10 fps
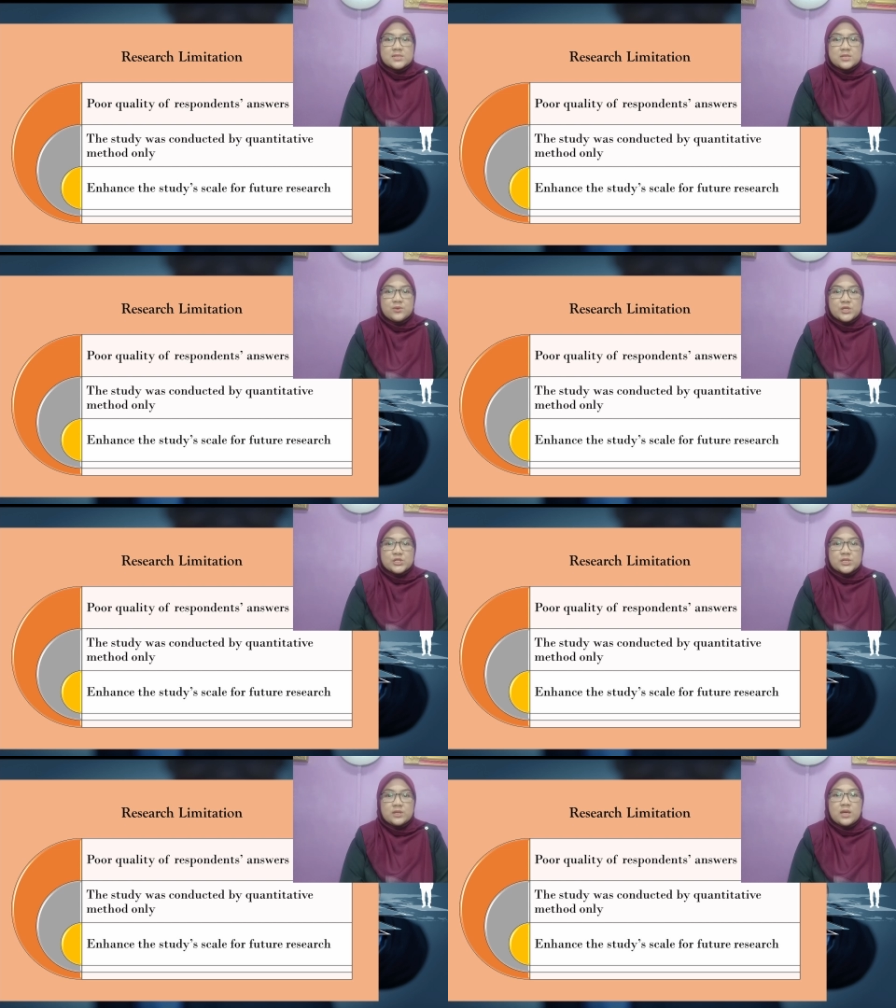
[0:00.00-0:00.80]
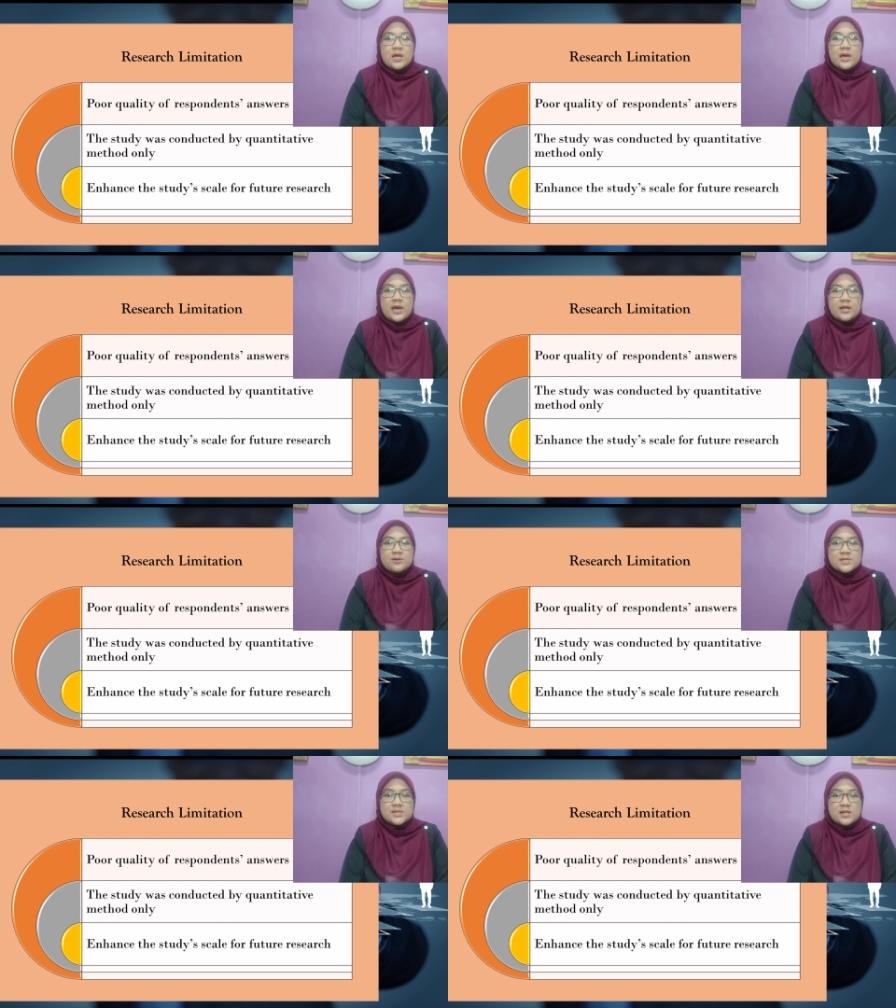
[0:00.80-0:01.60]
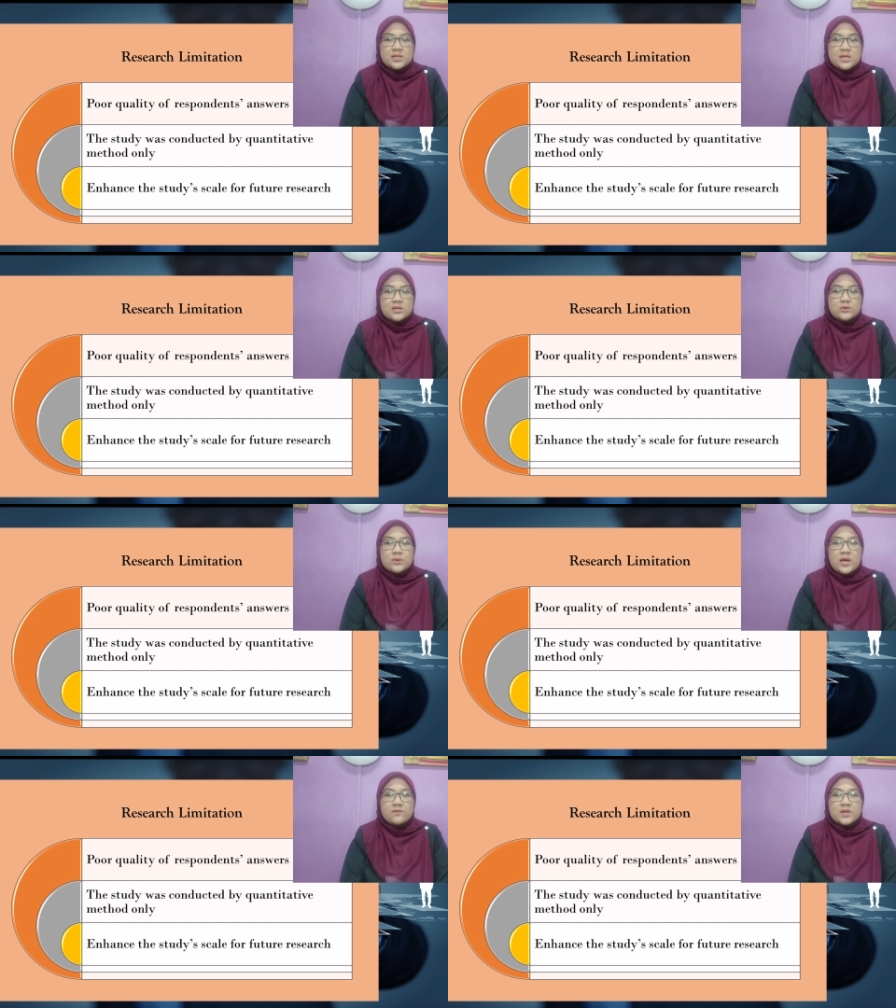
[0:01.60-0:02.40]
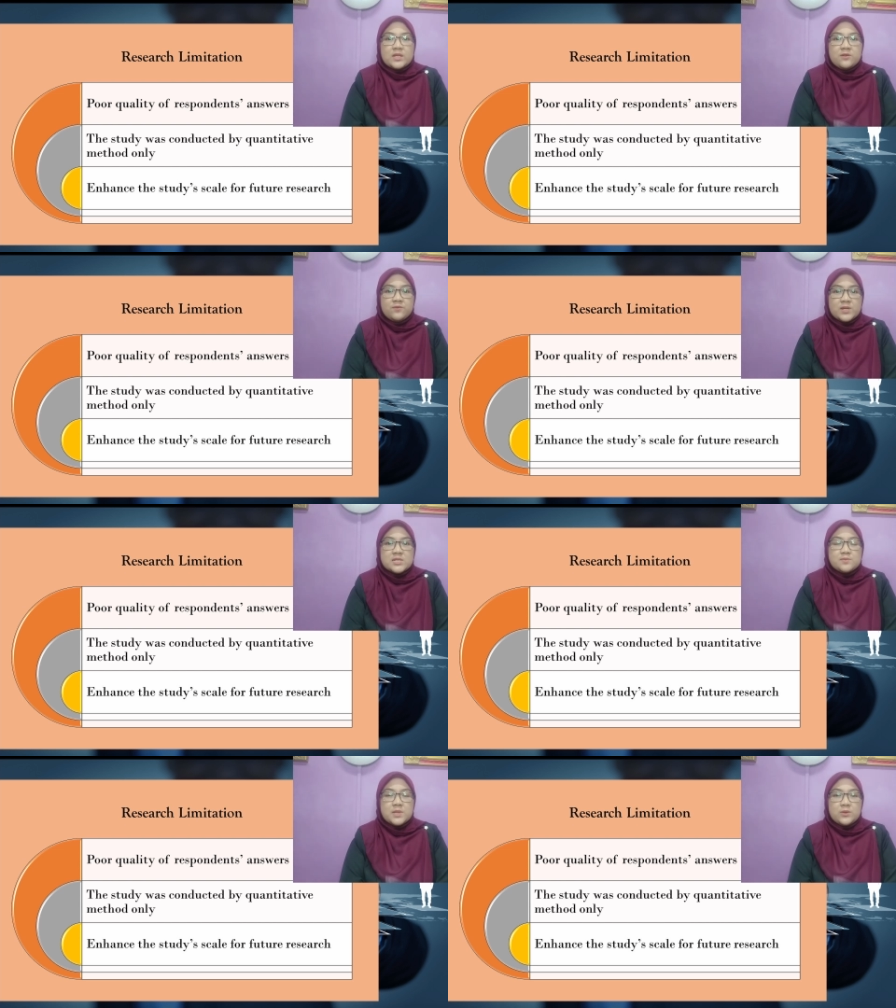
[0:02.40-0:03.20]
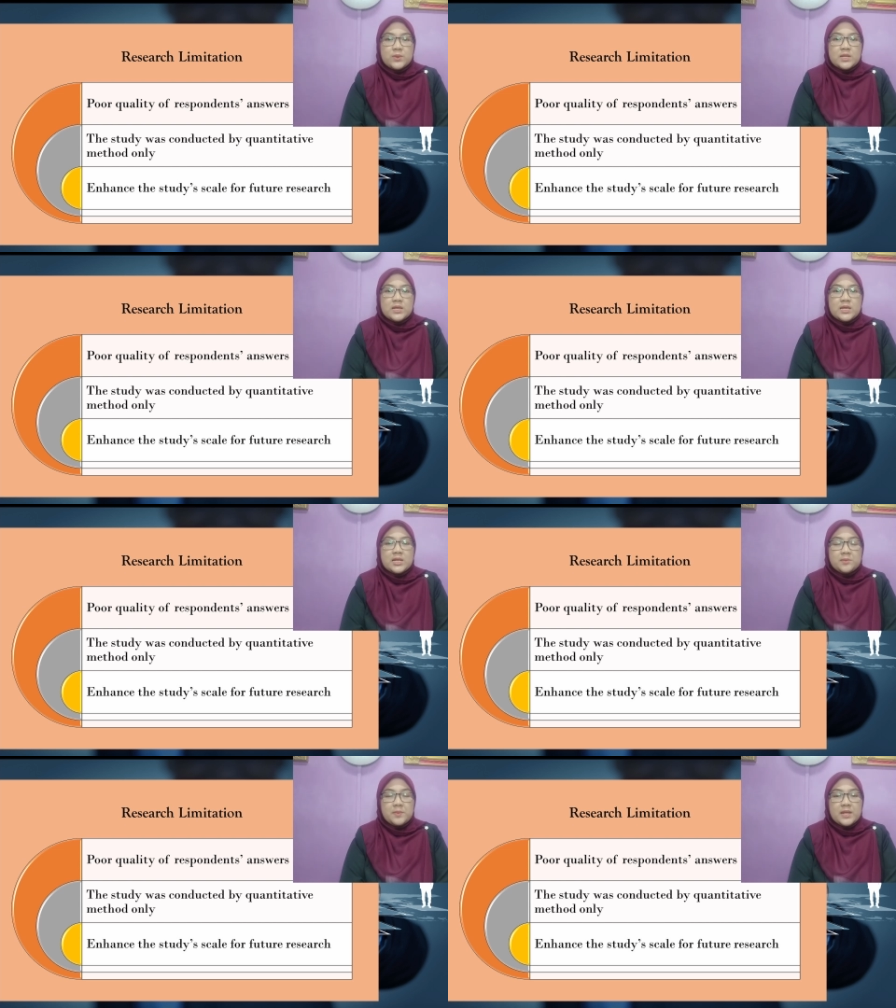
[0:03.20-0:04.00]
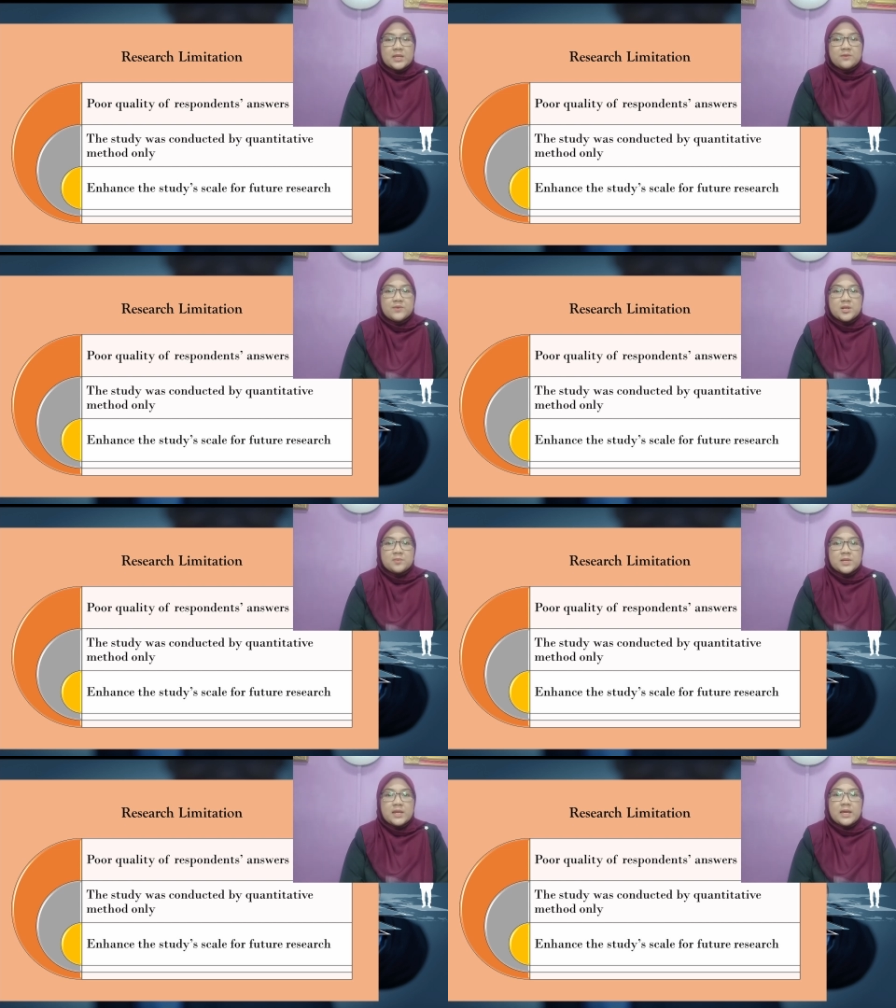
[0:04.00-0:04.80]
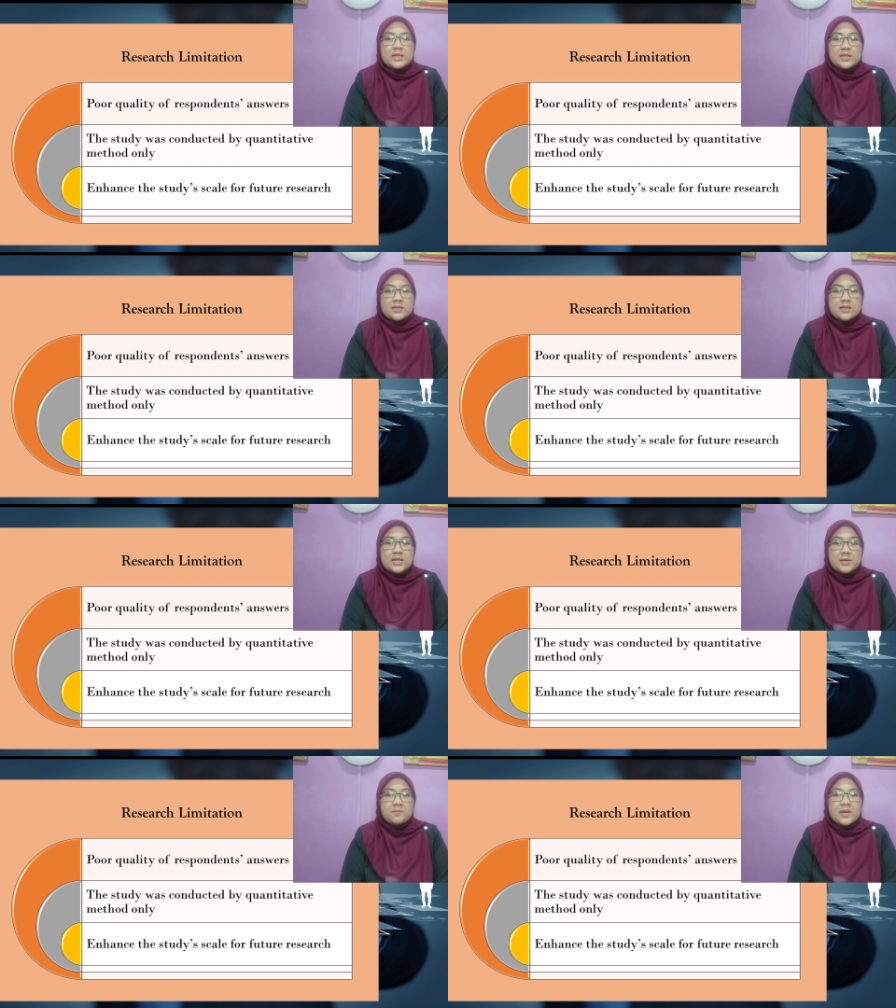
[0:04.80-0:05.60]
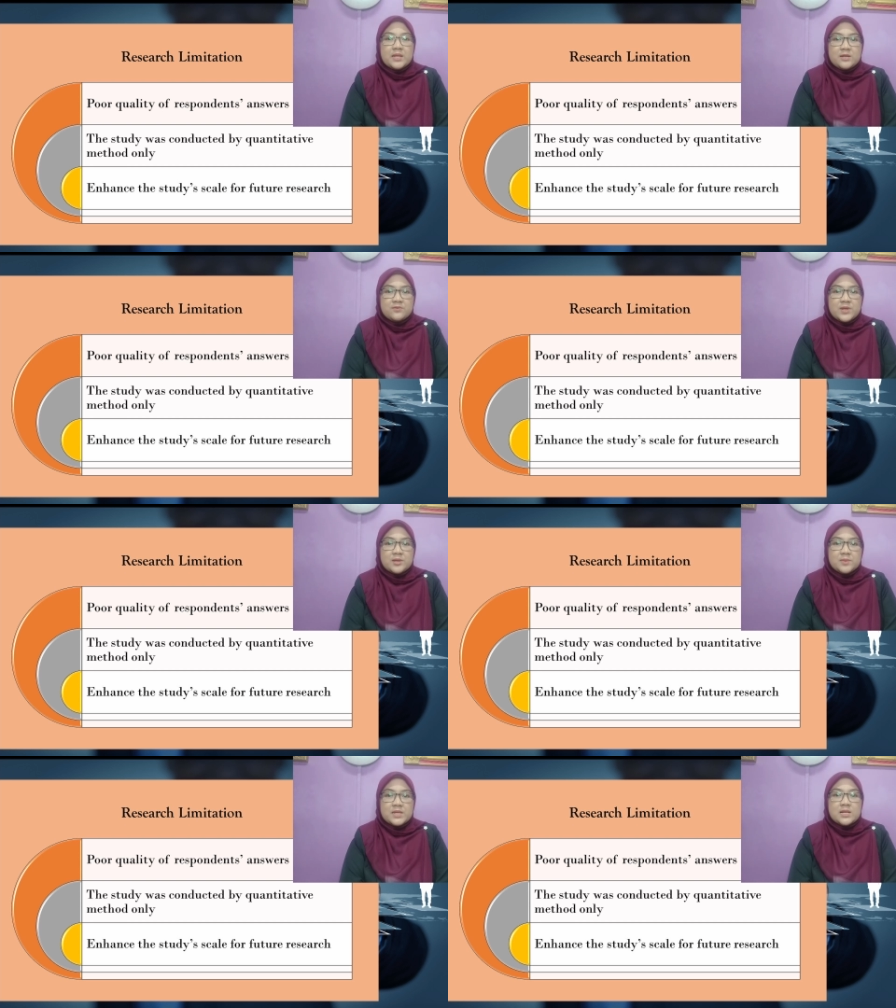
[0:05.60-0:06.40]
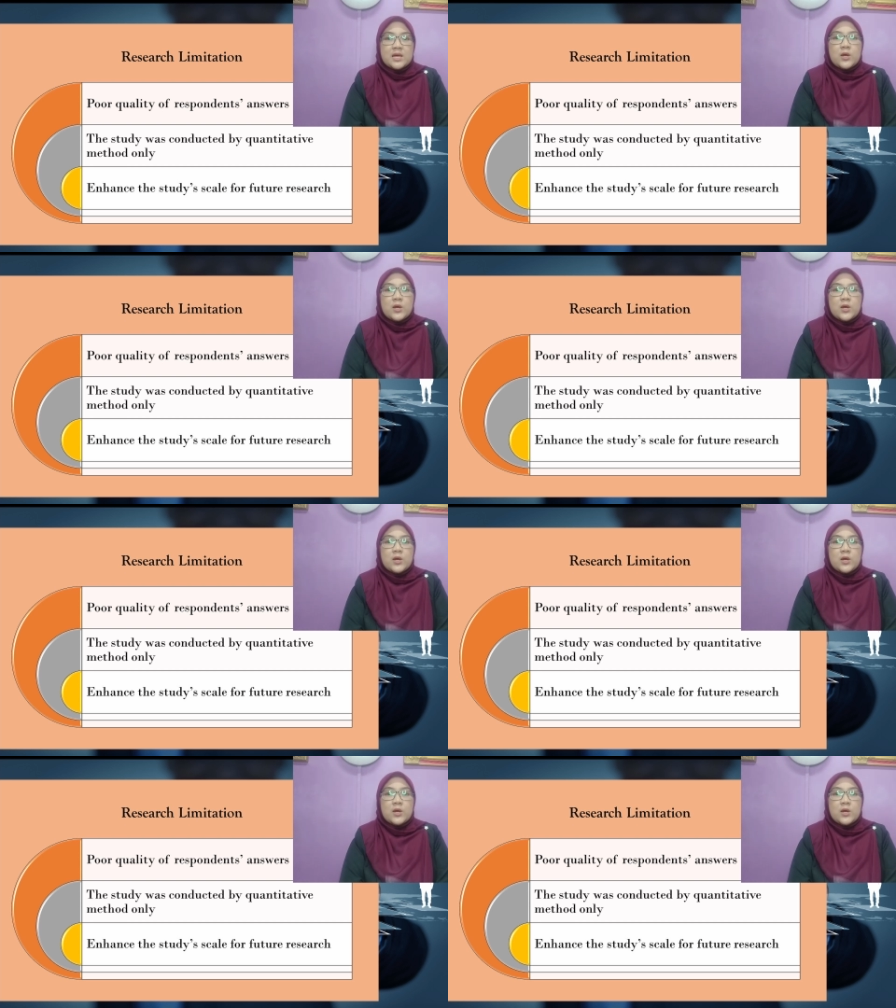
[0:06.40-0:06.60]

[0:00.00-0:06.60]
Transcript: situation and resulting to have a difference between the independent variable and dependent variable,